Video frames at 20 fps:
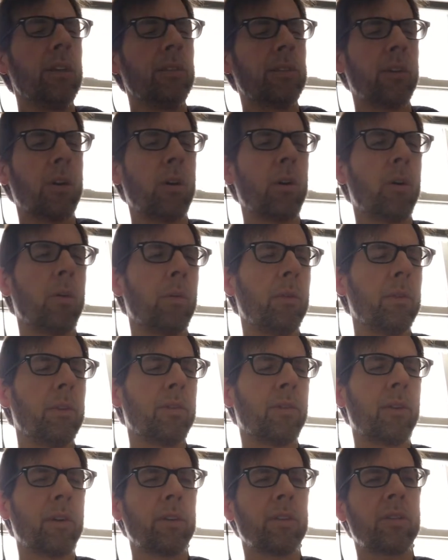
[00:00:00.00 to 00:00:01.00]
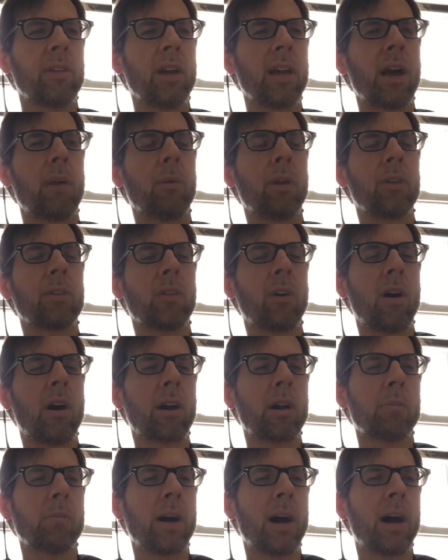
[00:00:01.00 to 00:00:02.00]
So the first thing I want to
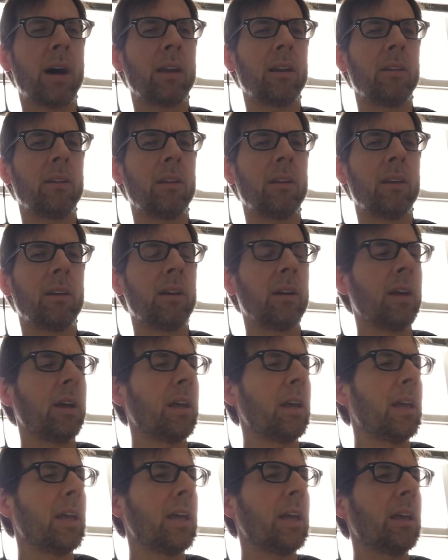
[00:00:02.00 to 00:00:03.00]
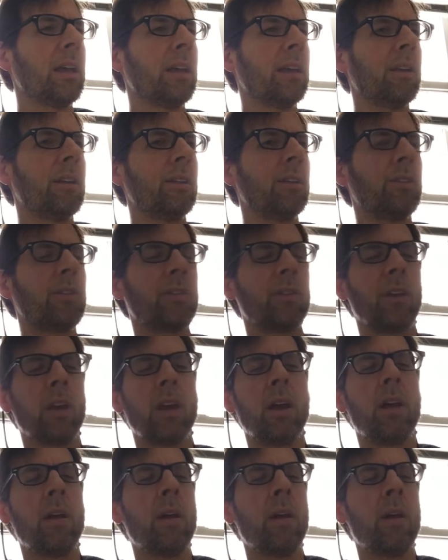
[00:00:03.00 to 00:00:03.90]
talk about is